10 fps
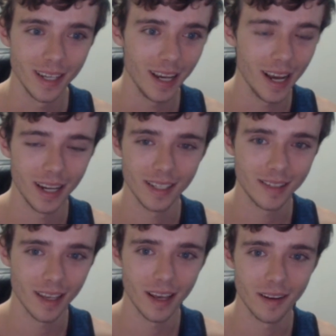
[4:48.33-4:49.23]
And he
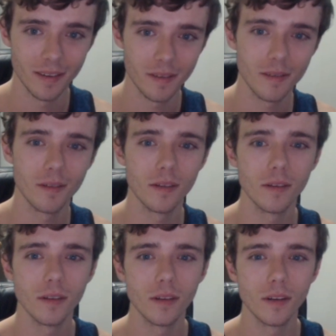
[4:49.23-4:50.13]
said,
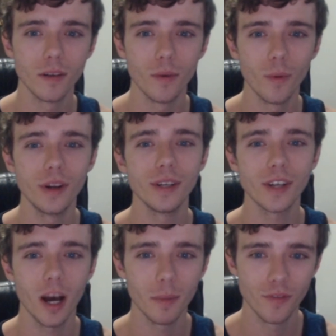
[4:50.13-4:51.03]
"Where are you
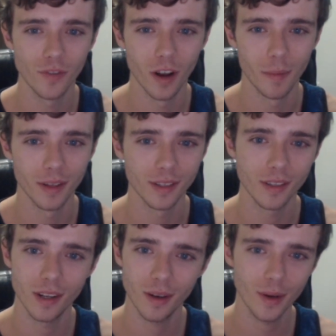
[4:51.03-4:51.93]
coming from?" I
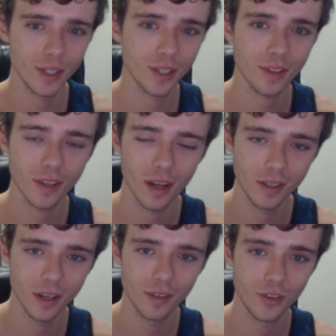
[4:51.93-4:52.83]
said, "Oh, I just got
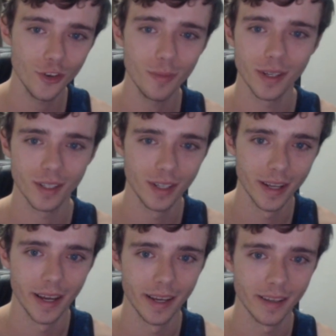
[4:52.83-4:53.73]
done tubing
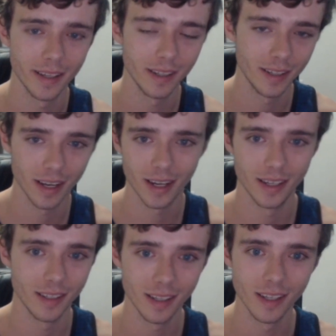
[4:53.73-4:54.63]
today, and I'm